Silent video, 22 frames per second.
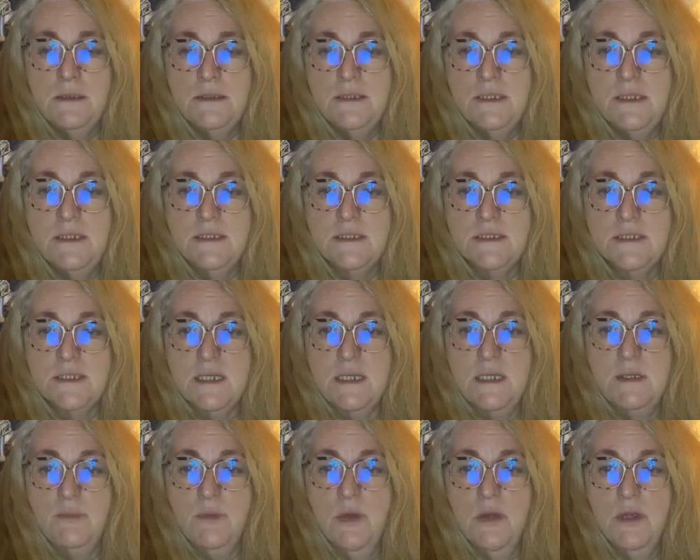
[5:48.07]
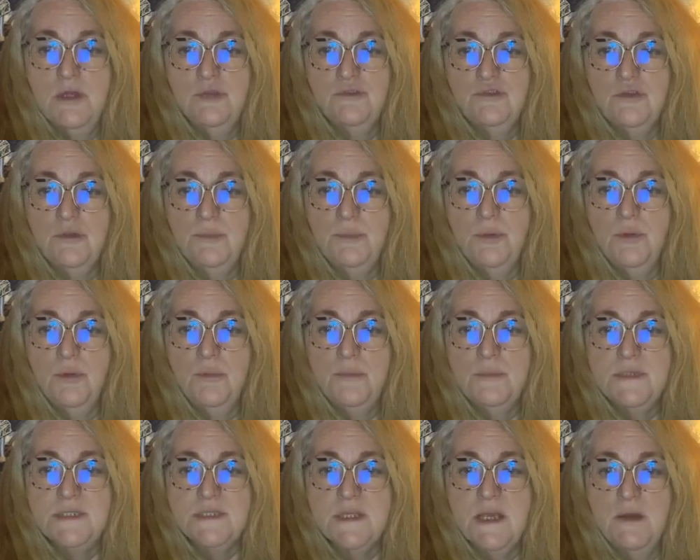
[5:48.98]
Didn't see why I should
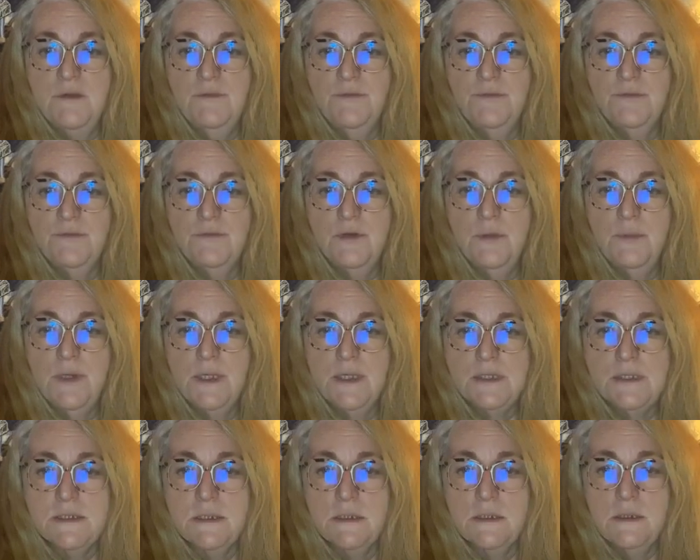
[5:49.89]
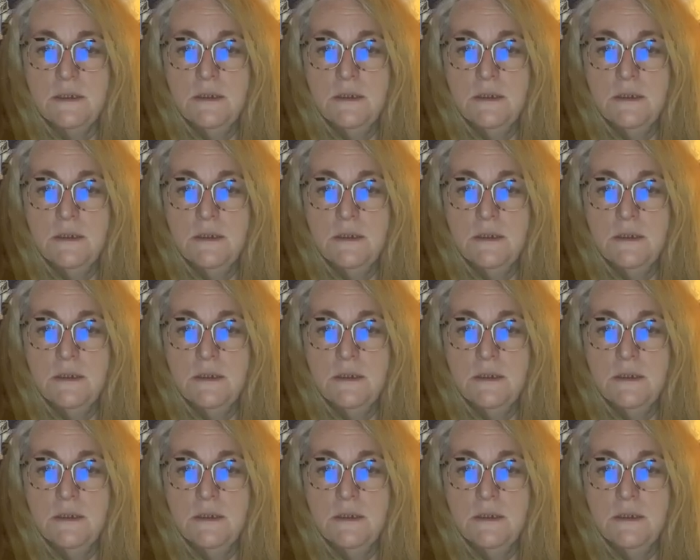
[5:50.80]
put myself through it.